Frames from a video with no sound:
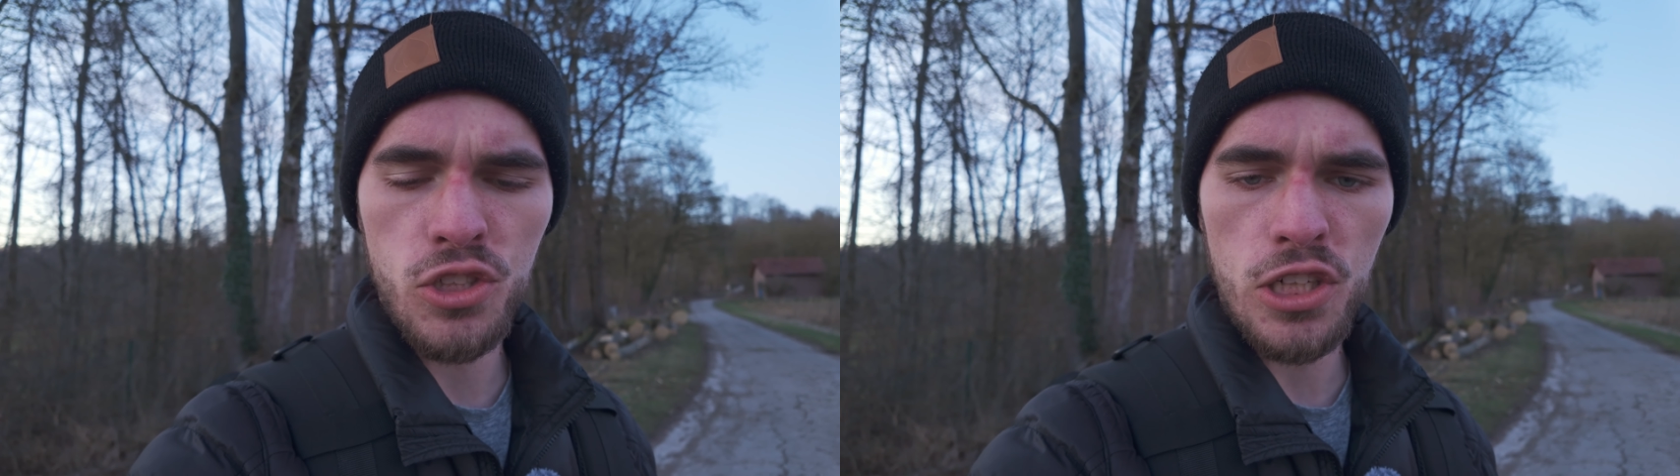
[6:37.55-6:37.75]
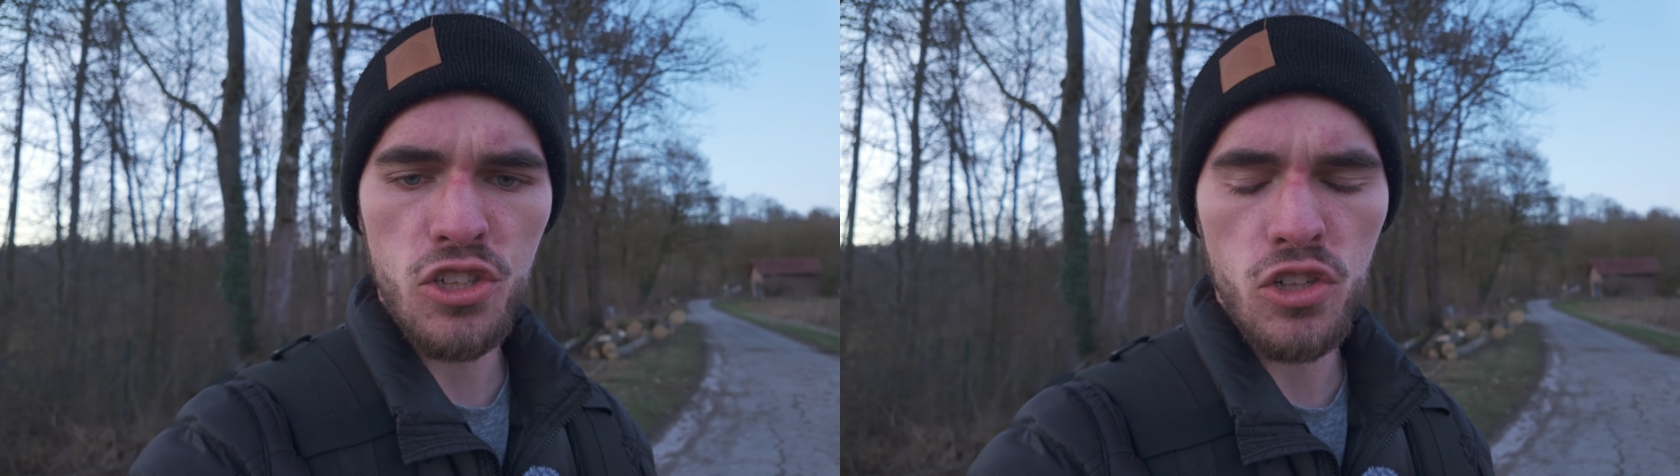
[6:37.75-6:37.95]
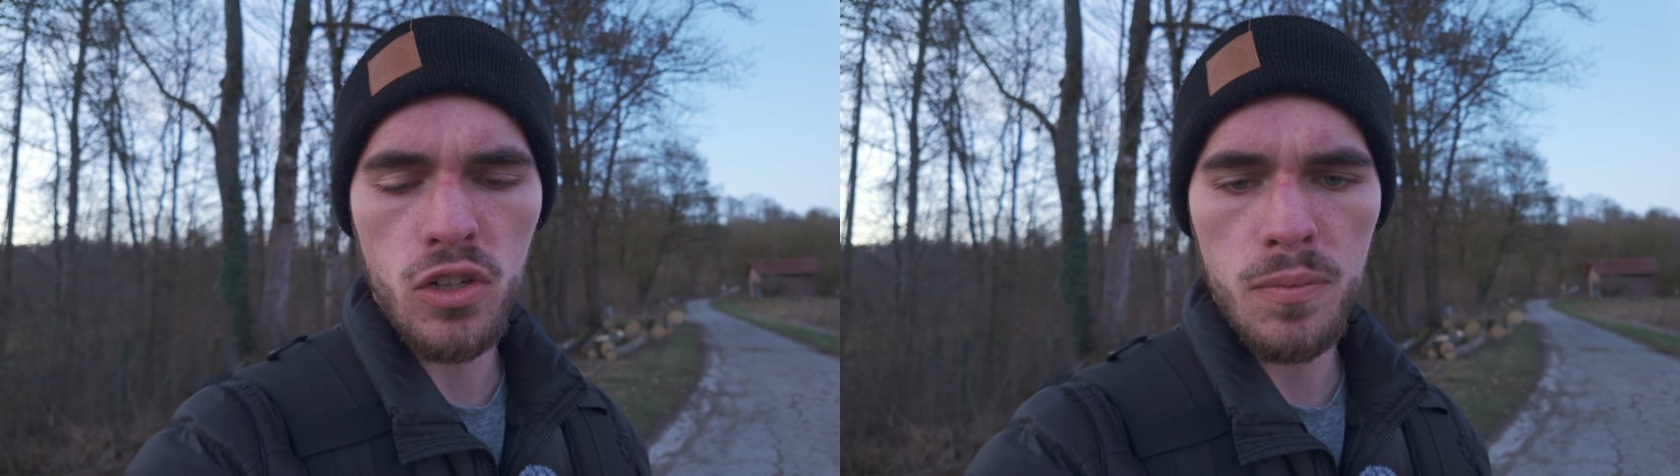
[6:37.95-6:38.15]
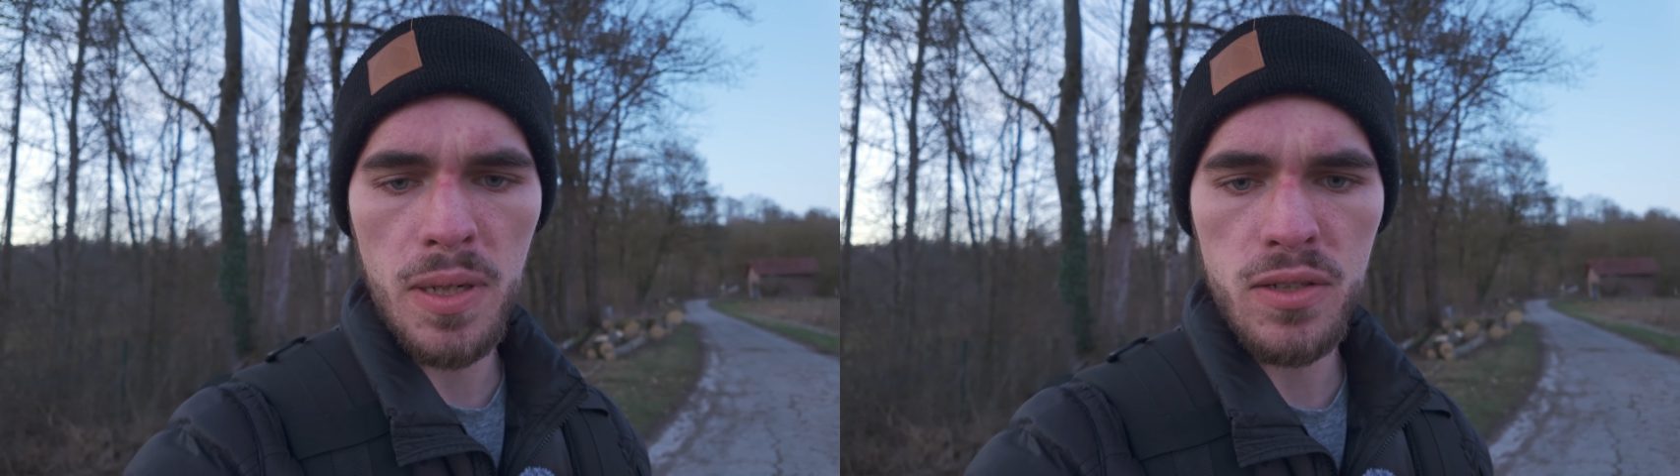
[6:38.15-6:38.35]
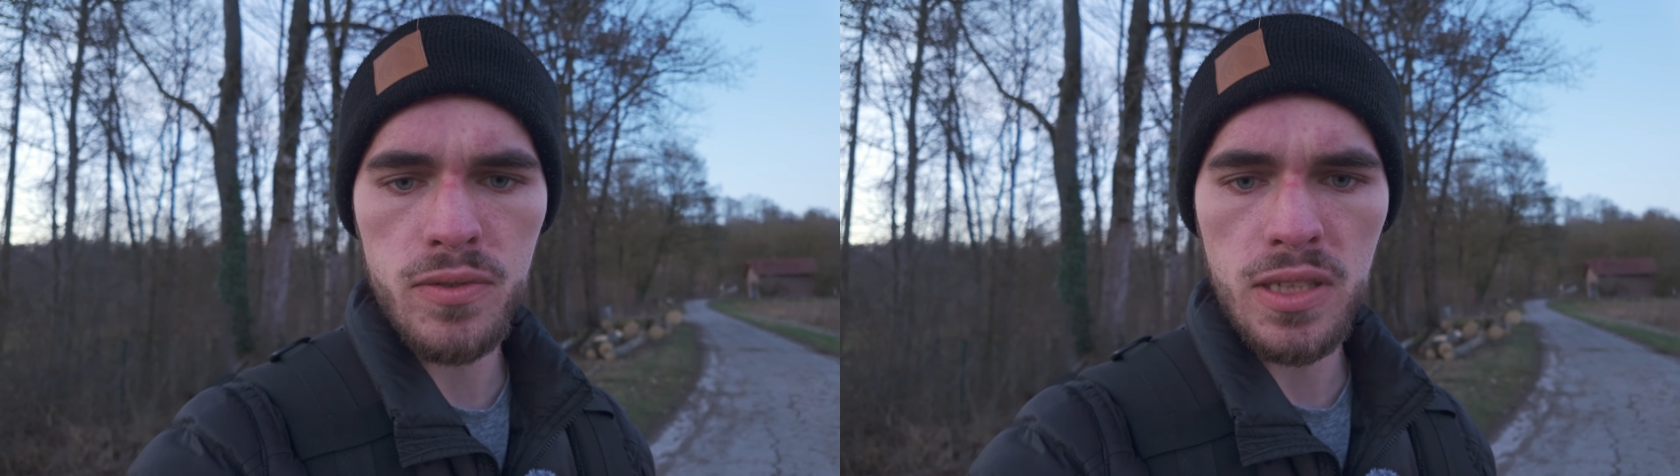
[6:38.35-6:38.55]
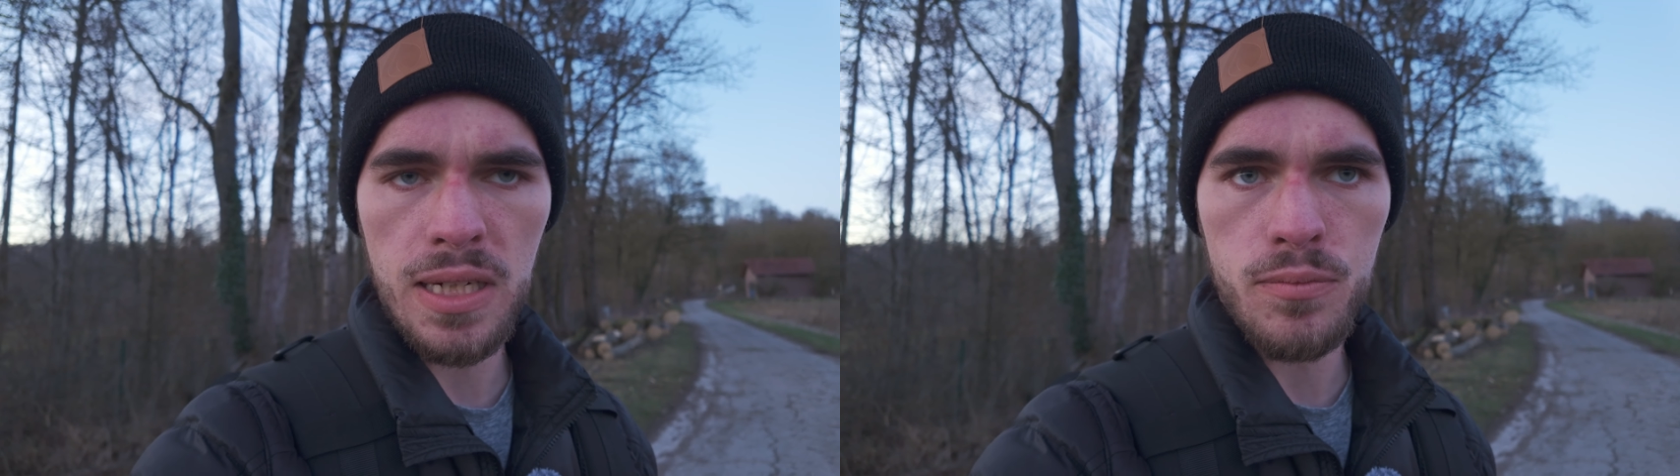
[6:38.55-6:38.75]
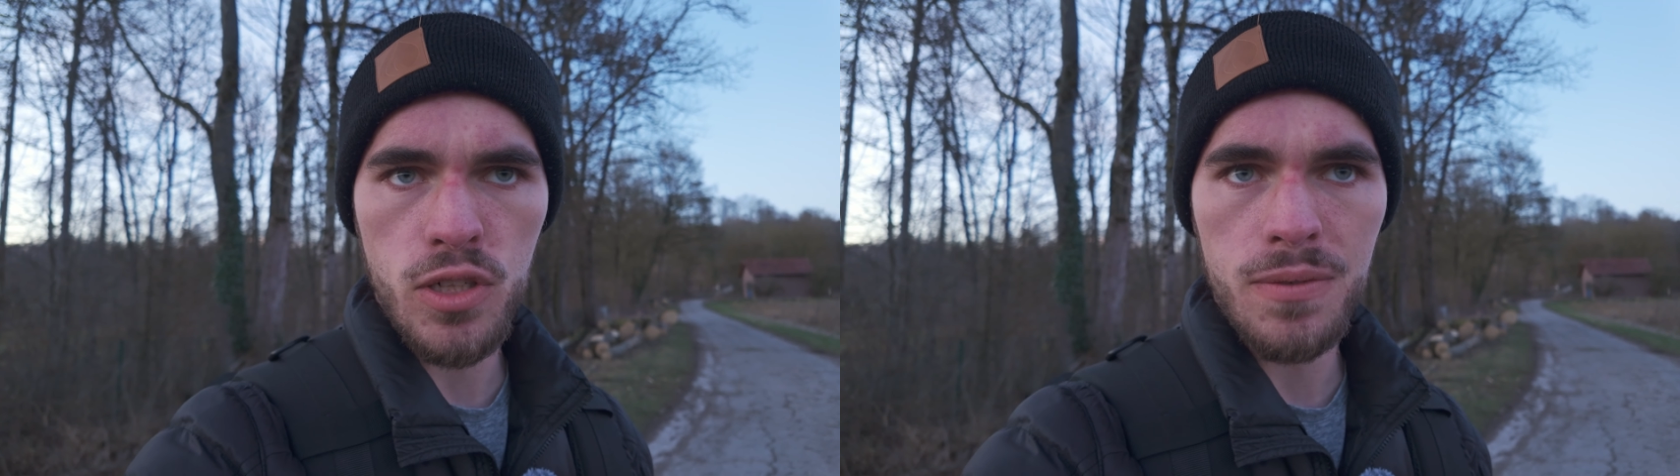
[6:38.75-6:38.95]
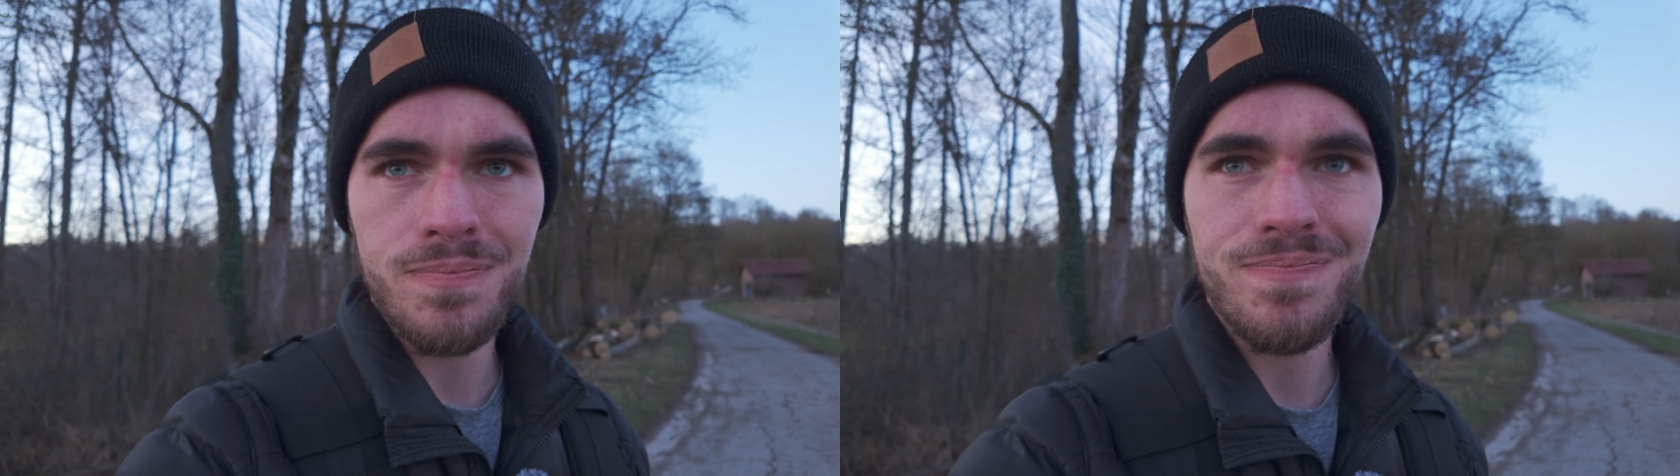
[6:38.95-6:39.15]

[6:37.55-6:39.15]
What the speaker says: judge it on the back of the camera.